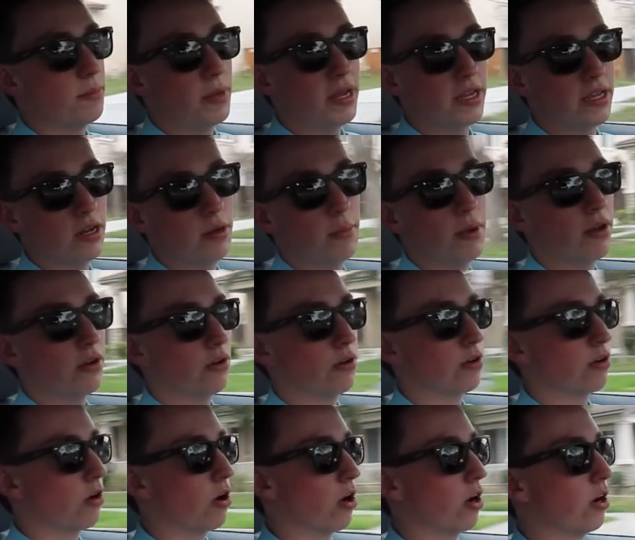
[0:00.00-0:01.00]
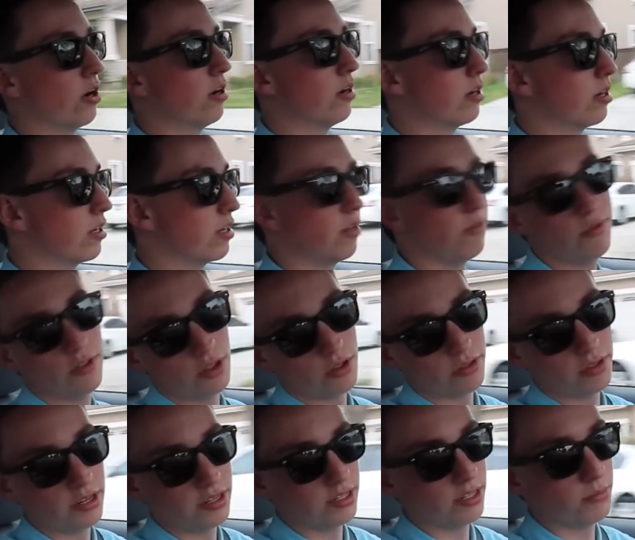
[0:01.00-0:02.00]
make it a better car, even
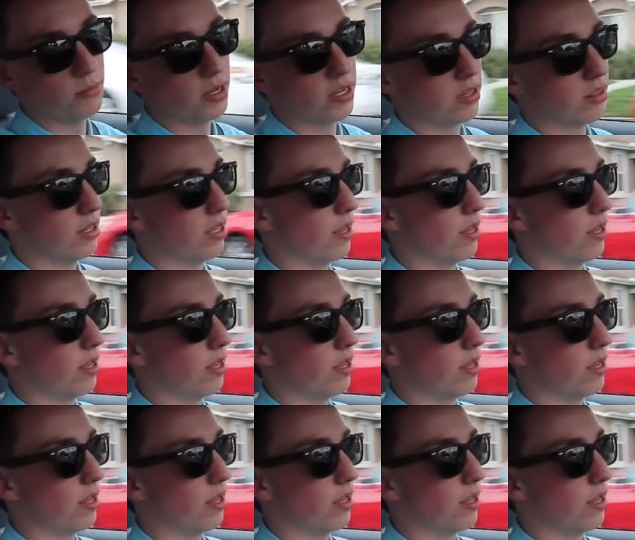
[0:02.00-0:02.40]
though they did make the